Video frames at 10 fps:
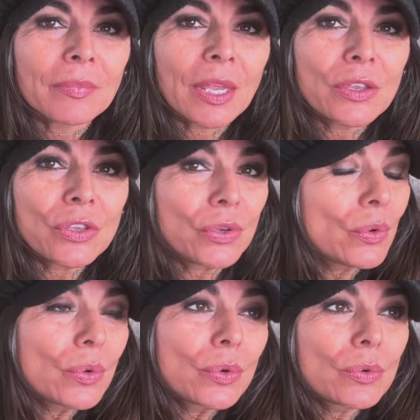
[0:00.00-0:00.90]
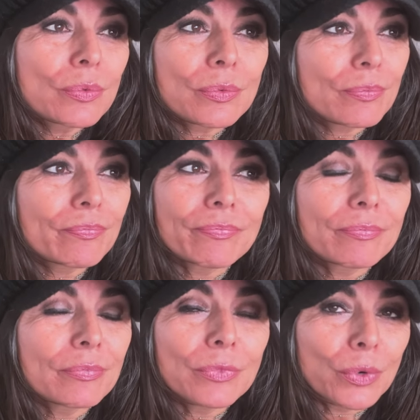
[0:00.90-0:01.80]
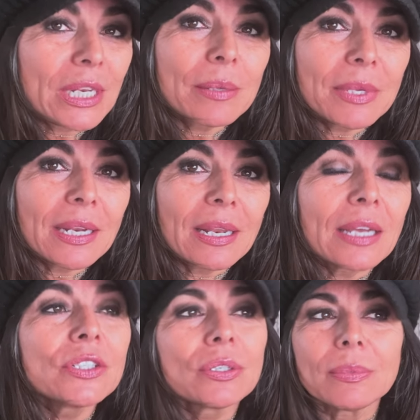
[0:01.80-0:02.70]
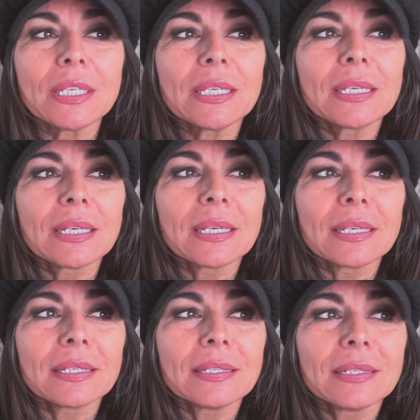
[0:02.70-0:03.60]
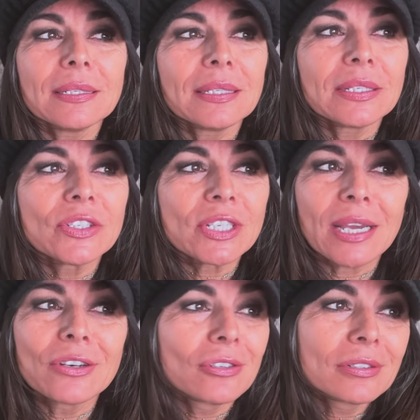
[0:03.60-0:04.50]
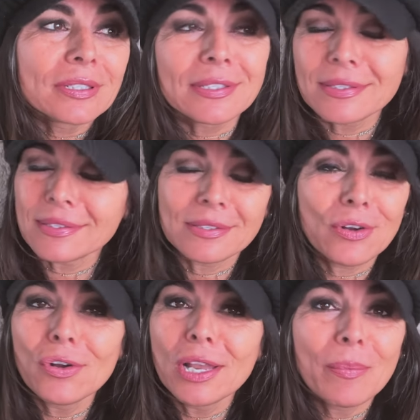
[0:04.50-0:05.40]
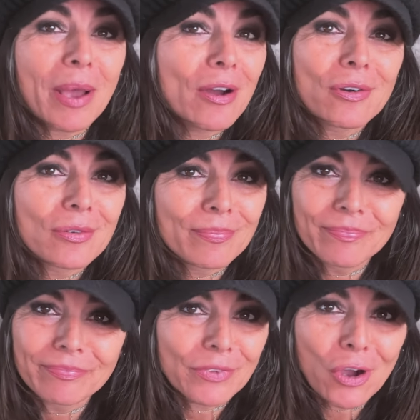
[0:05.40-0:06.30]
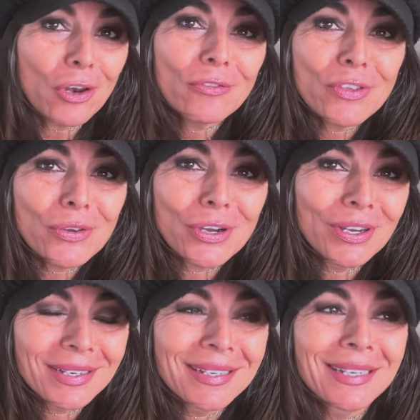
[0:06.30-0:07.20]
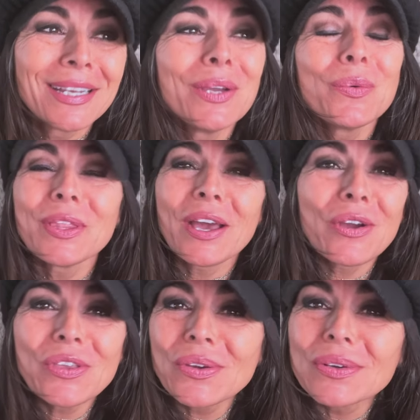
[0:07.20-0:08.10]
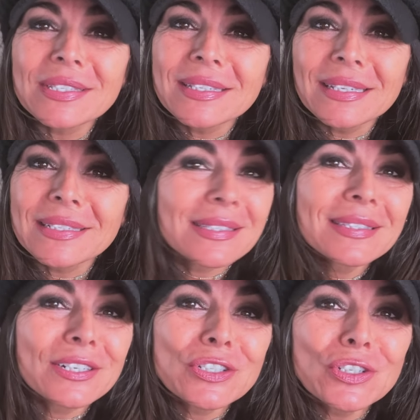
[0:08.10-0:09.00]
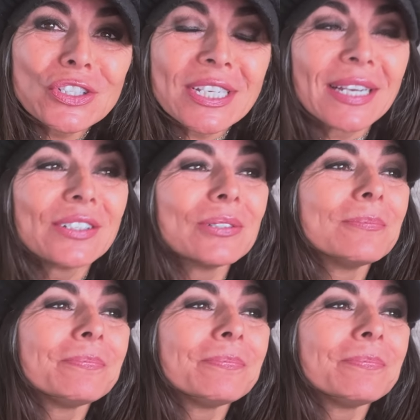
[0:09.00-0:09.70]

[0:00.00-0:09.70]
you really mean a lot to me. And this channel is all about all of you. Without you, there's no channel.